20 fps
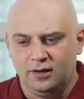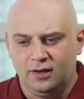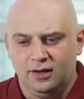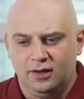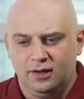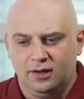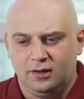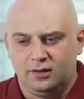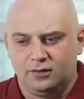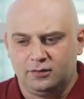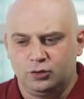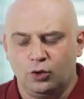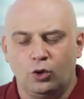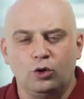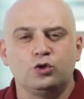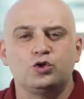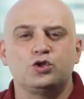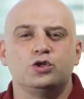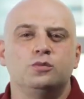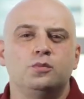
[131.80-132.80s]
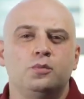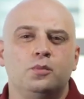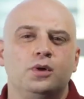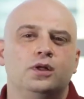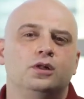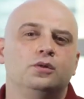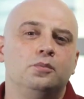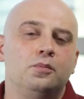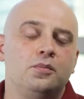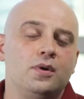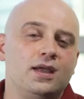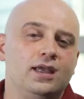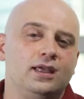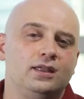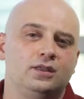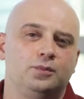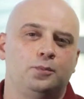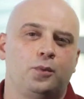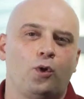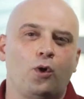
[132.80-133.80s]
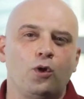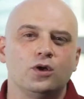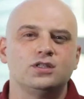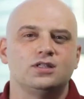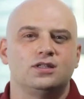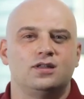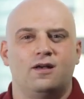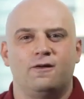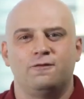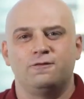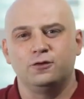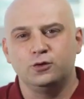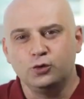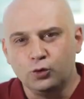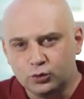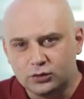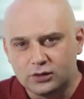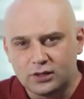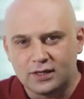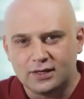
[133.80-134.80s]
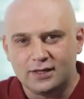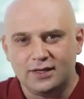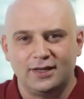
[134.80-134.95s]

I launched a project called Platin Coin.